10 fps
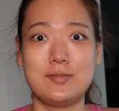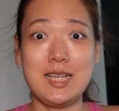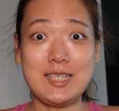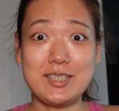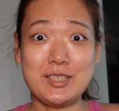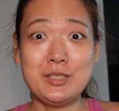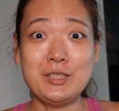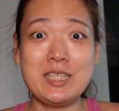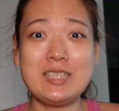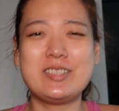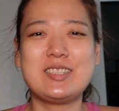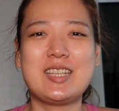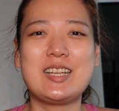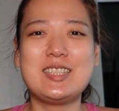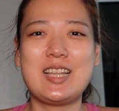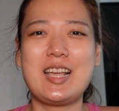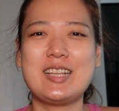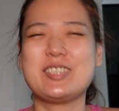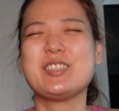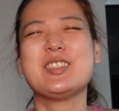Hello, today is Sunday.
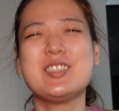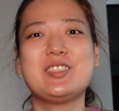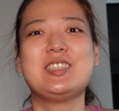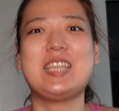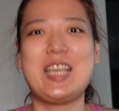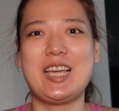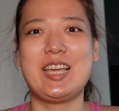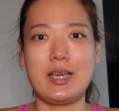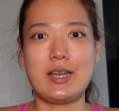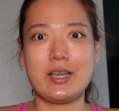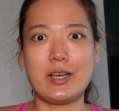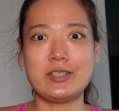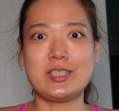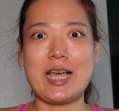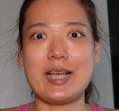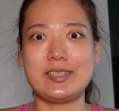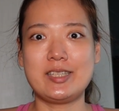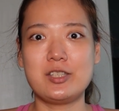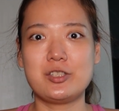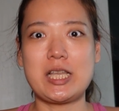It's a good day. And I got
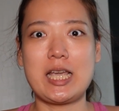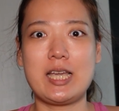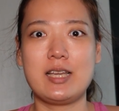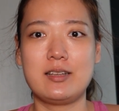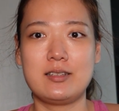tested today.